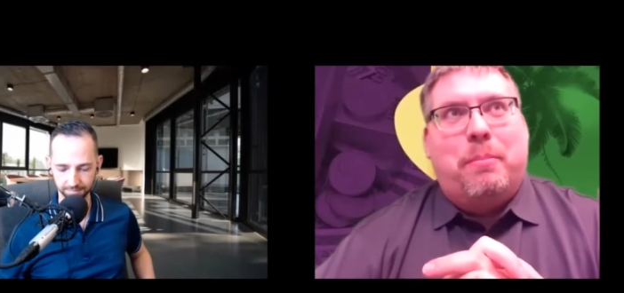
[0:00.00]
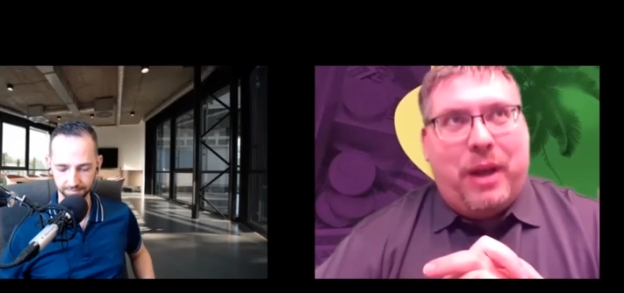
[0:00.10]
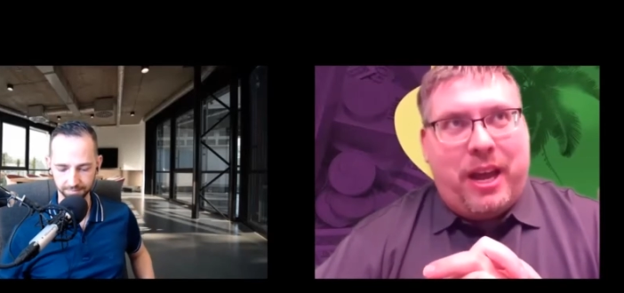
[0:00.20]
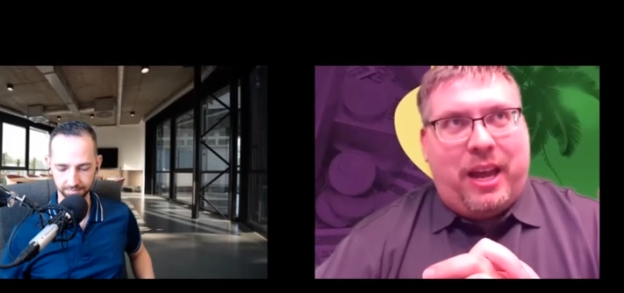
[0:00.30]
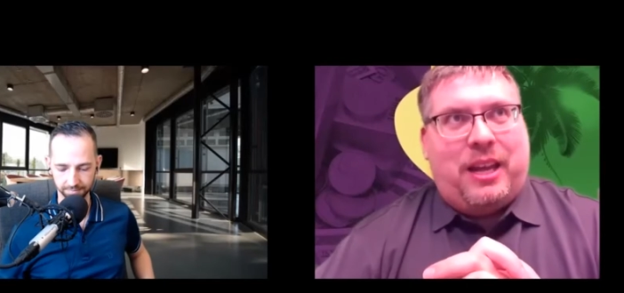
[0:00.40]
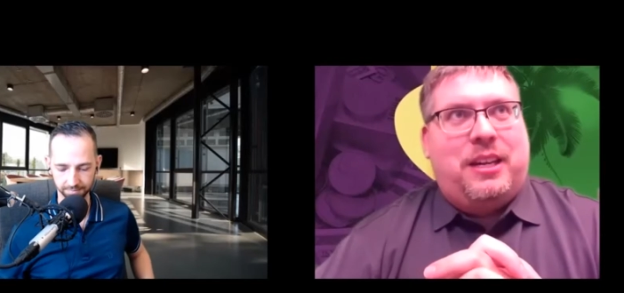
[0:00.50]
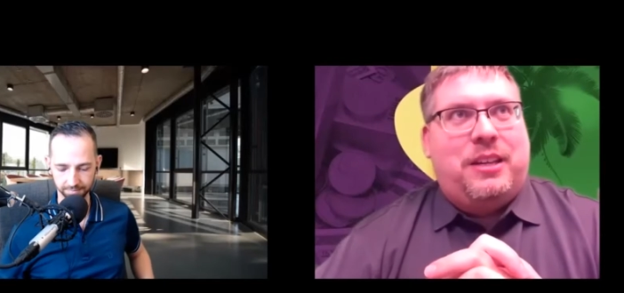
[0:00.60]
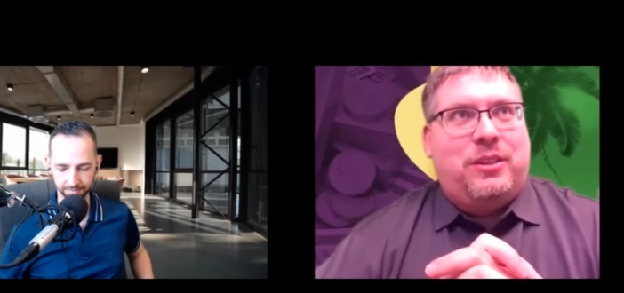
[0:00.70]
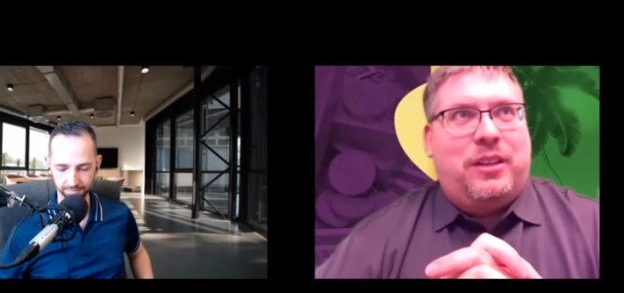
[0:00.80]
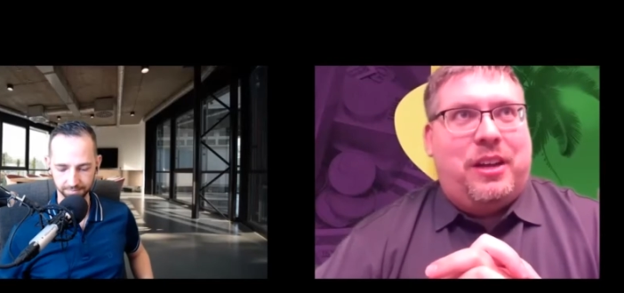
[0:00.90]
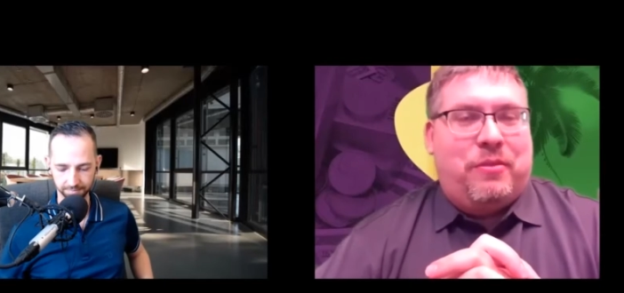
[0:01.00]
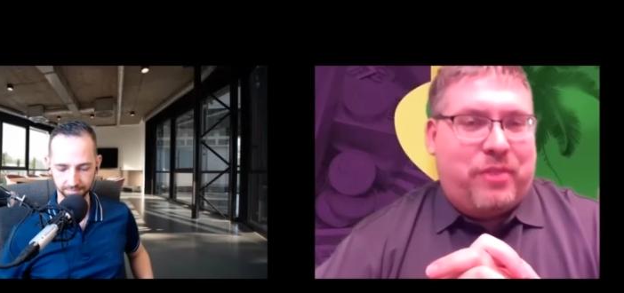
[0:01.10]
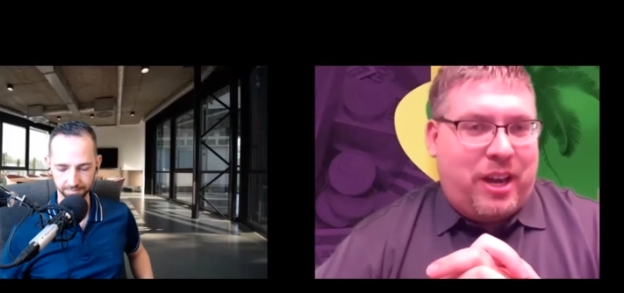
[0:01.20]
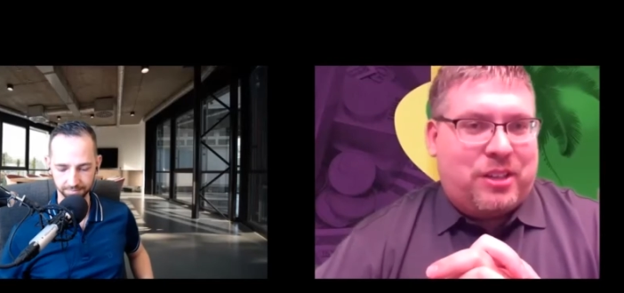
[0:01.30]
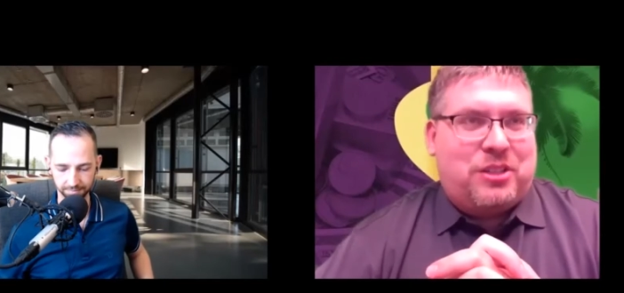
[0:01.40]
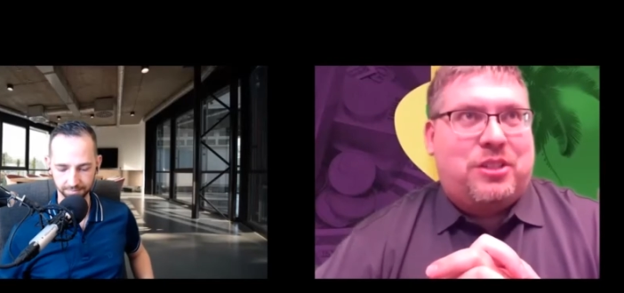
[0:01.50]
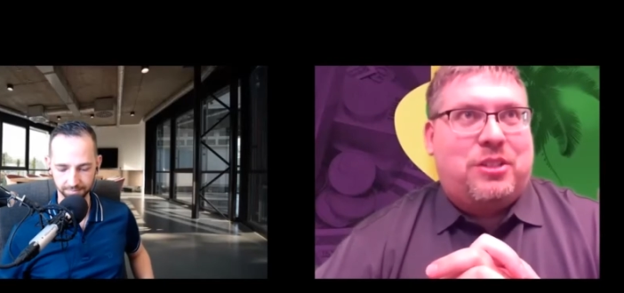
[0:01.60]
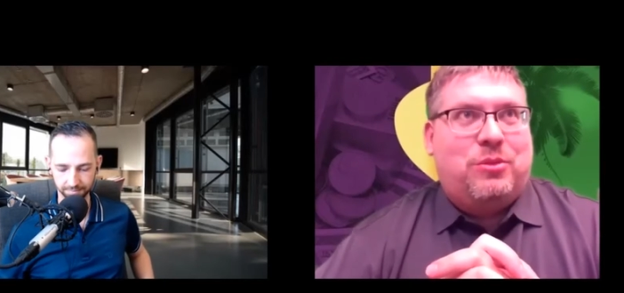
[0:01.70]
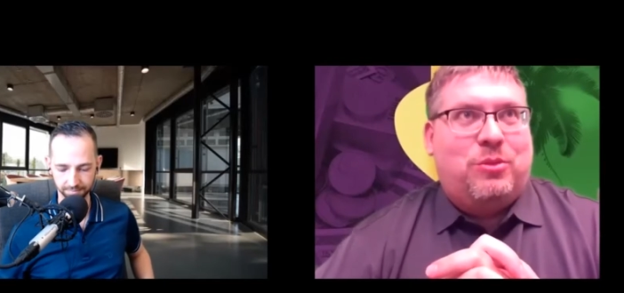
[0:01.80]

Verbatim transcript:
Speaker 1: bank, invest,